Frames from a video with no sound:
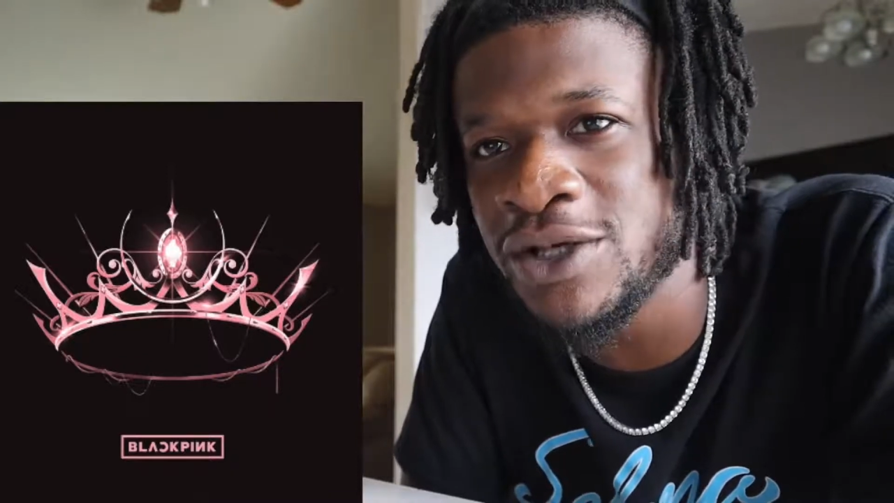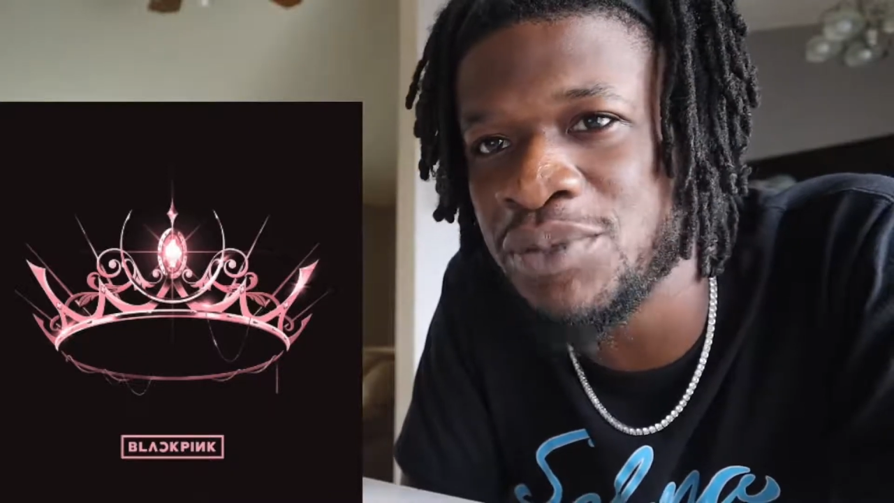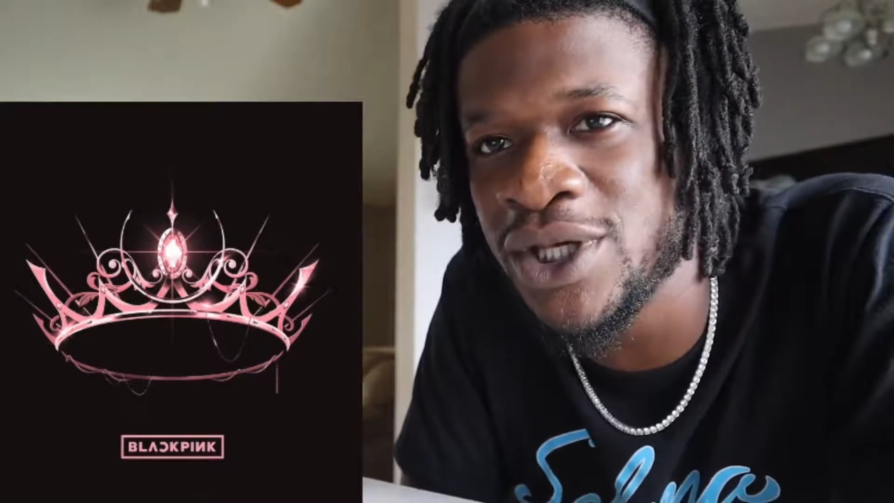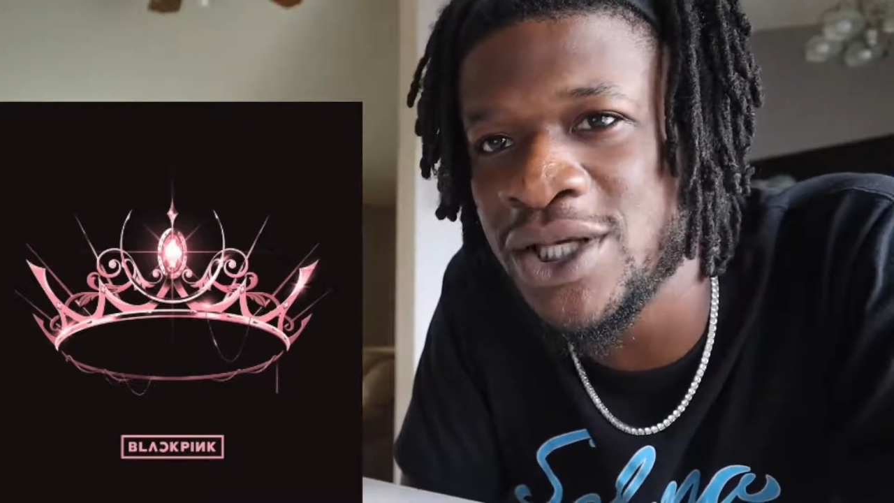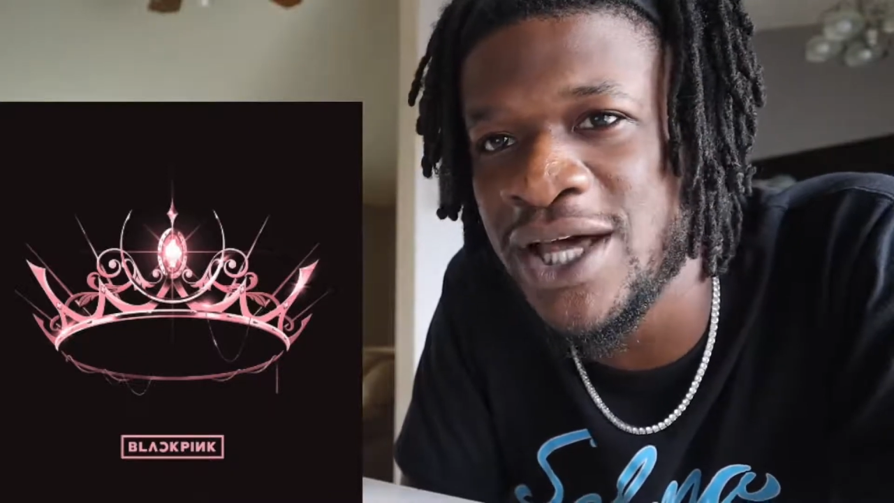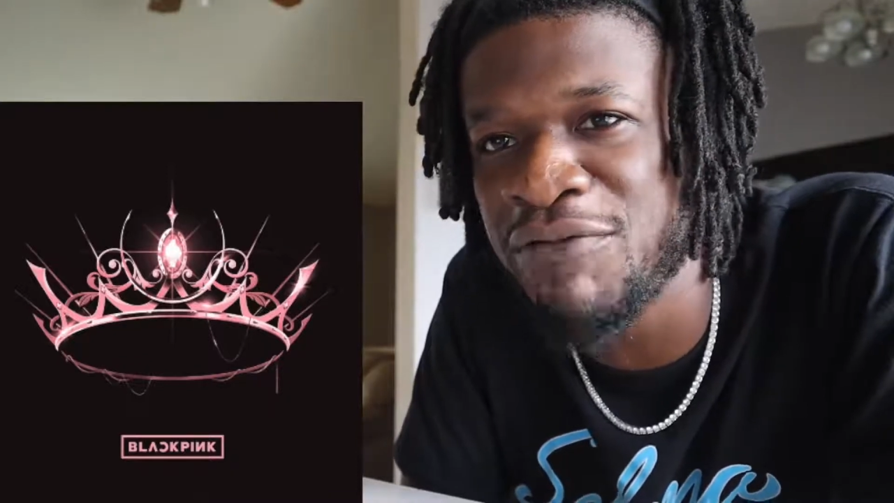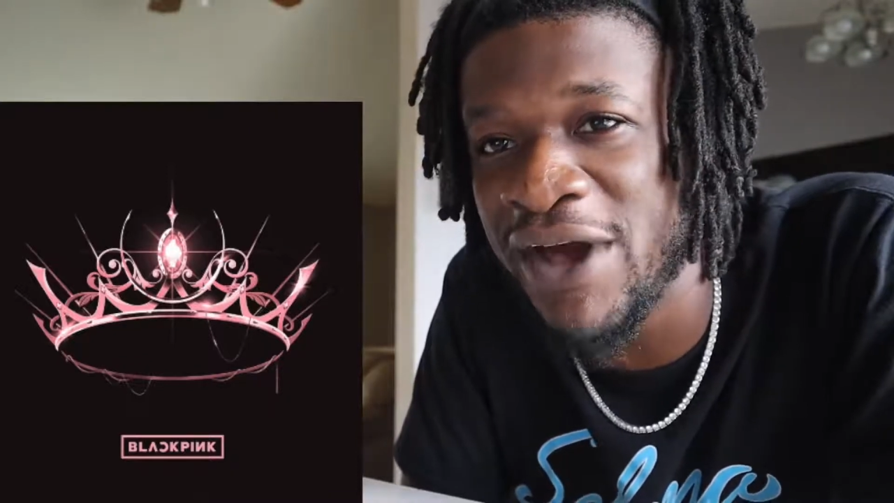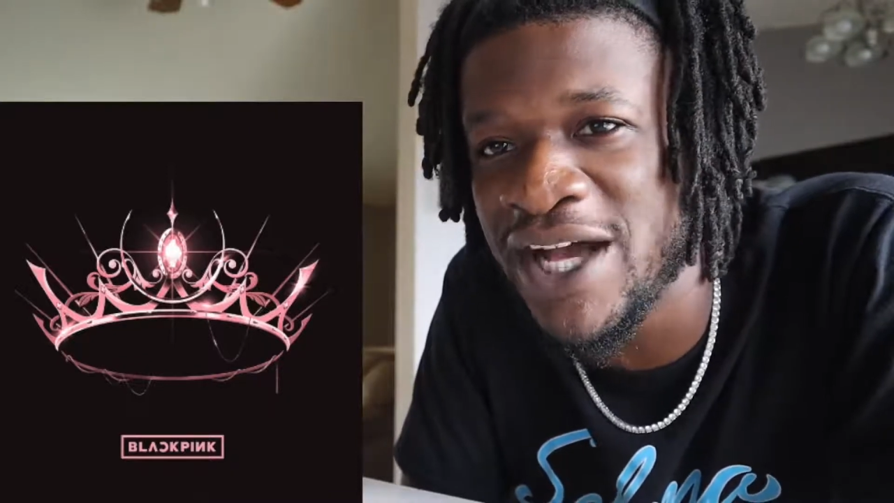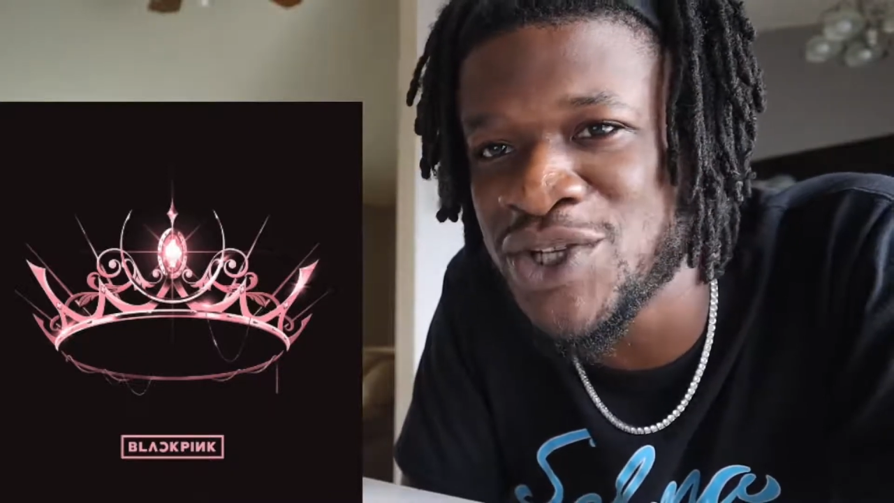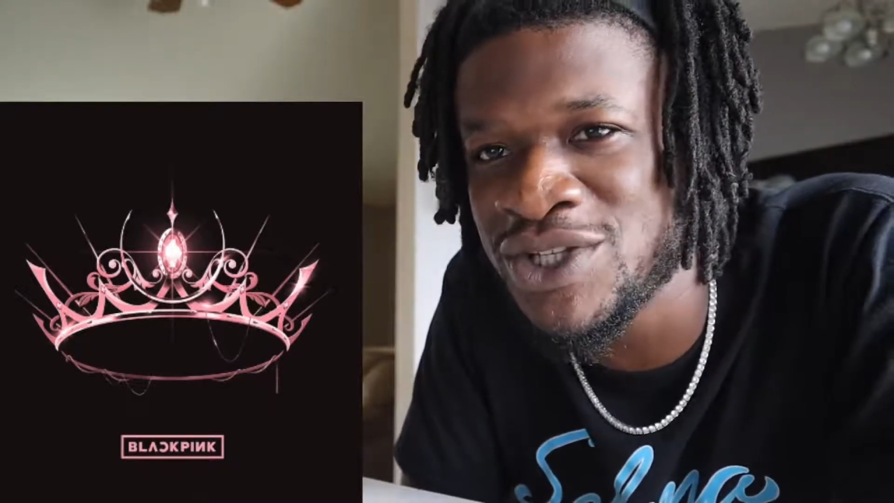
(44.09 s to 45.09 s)
B and that
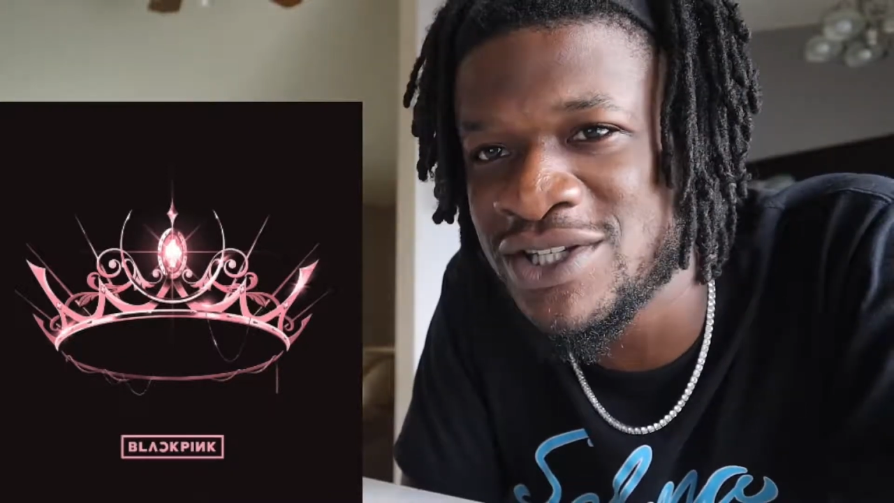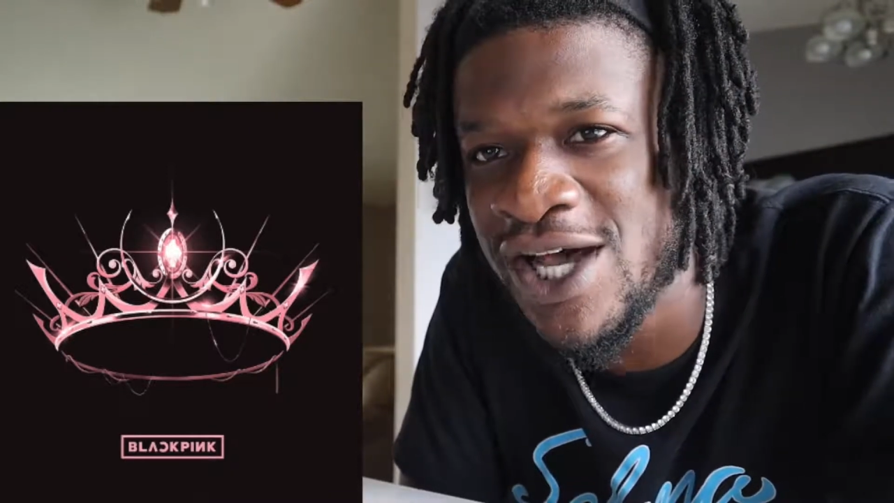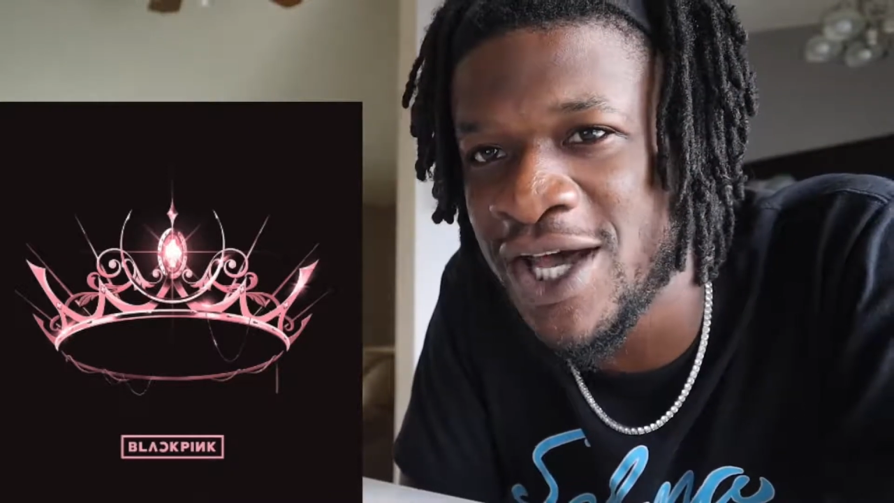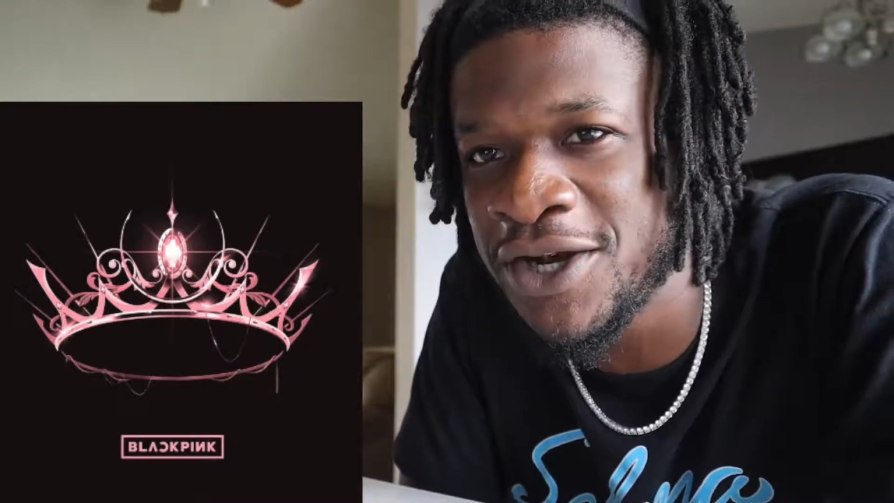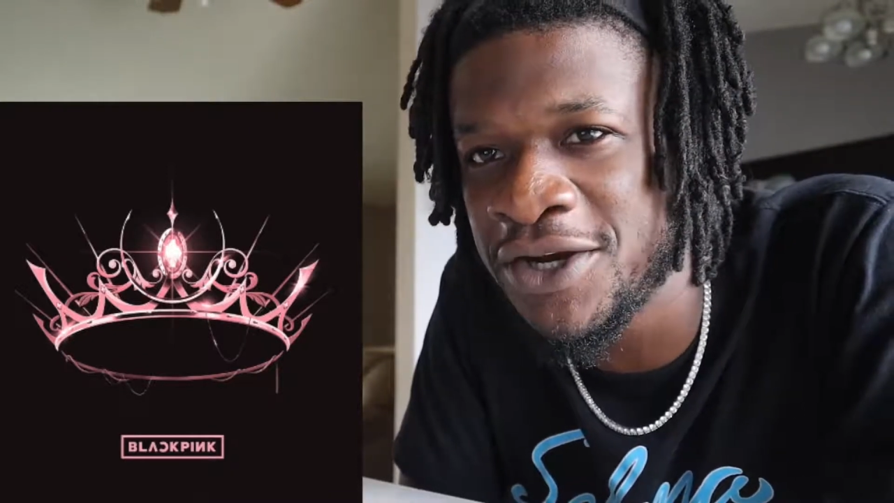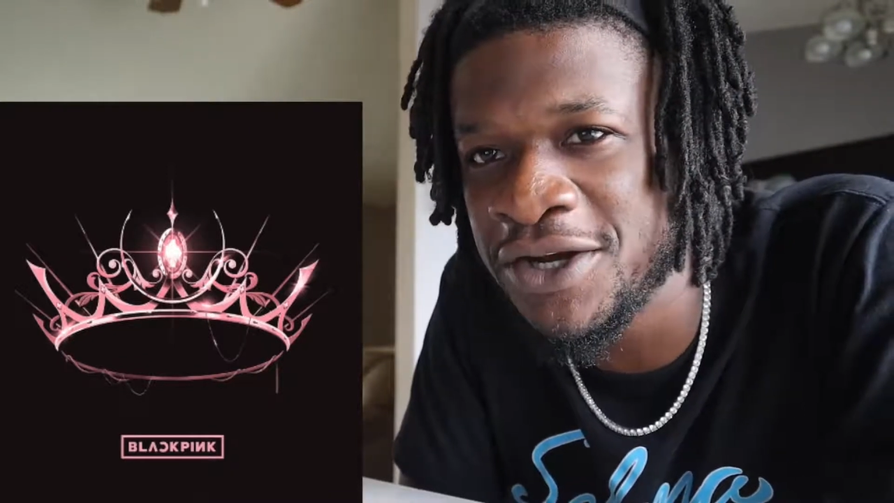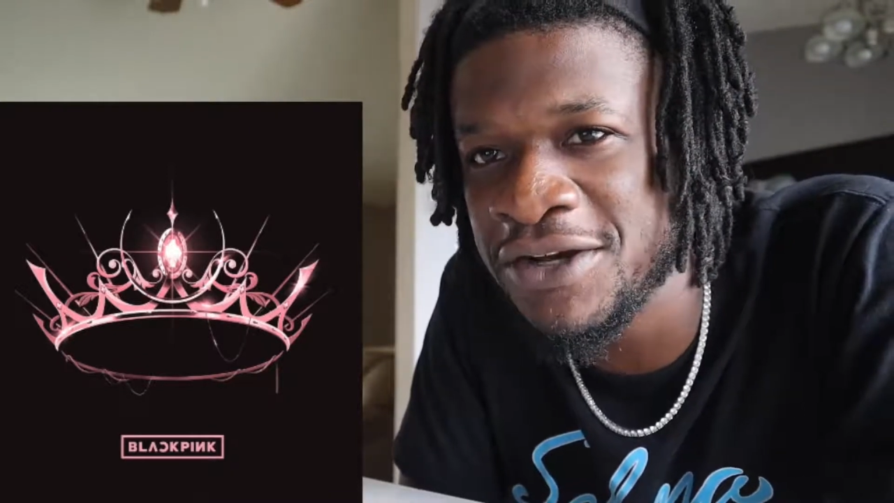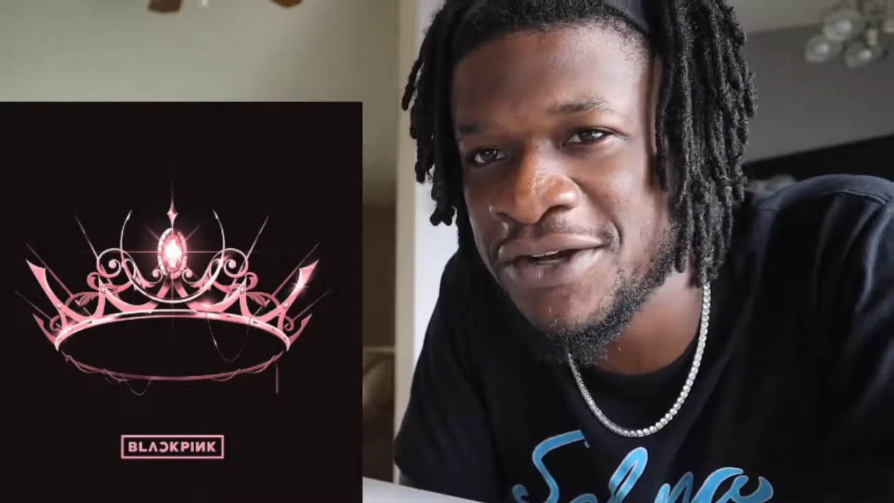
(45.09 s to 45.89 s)
fashion designer.